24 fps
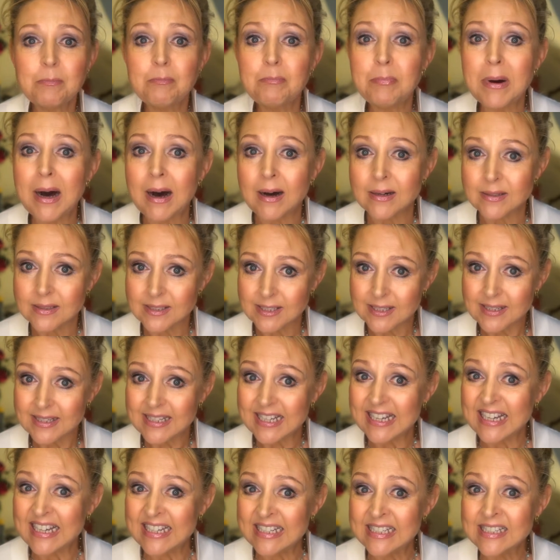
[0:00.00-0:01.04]
But
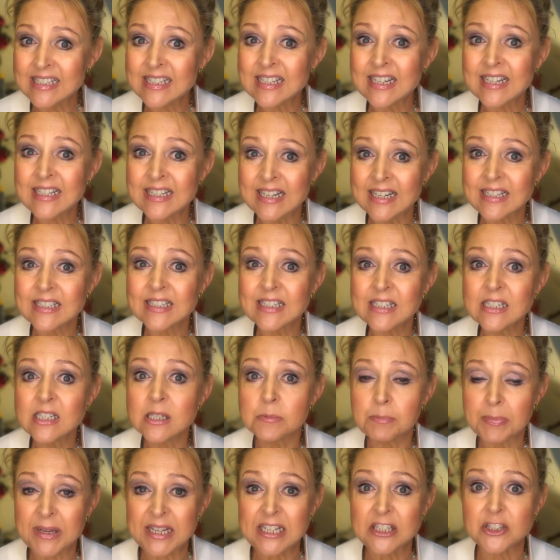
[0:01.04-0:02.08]
is connected
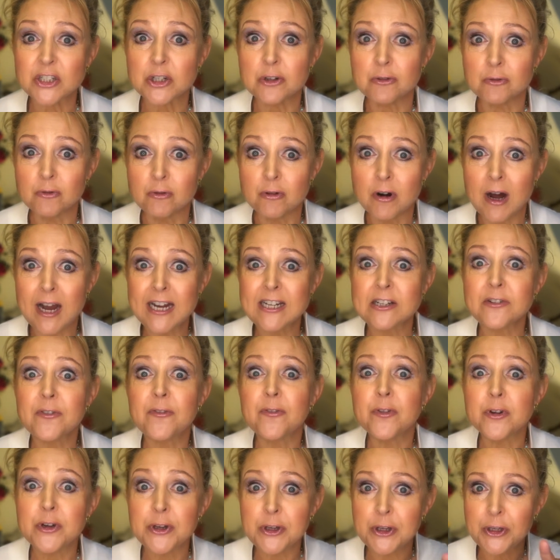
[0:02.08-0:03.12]
speech right
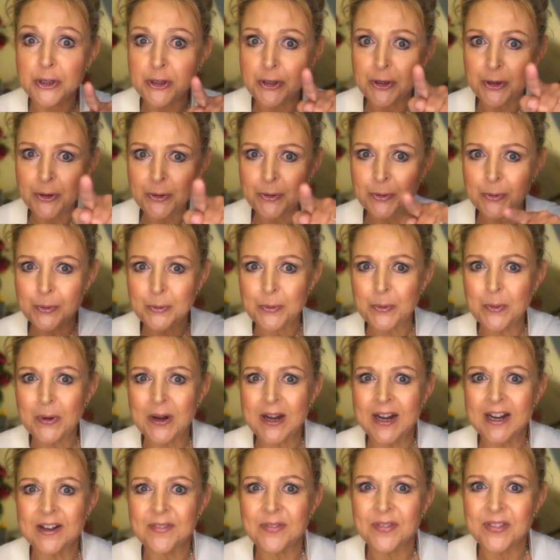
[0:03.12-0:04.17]
for you
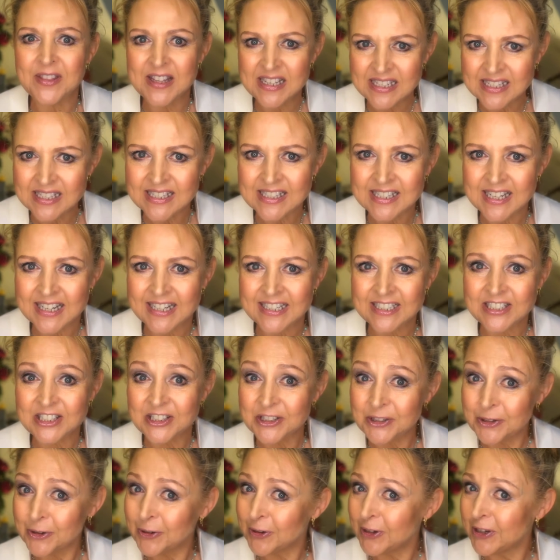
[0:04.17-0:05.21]
at this stage
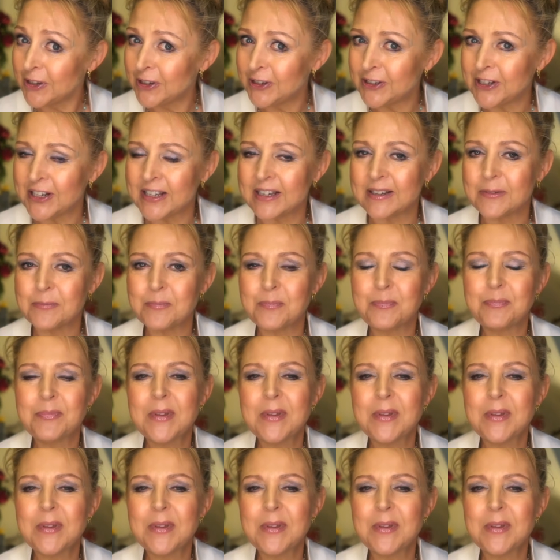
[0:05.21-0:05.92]
in your learning?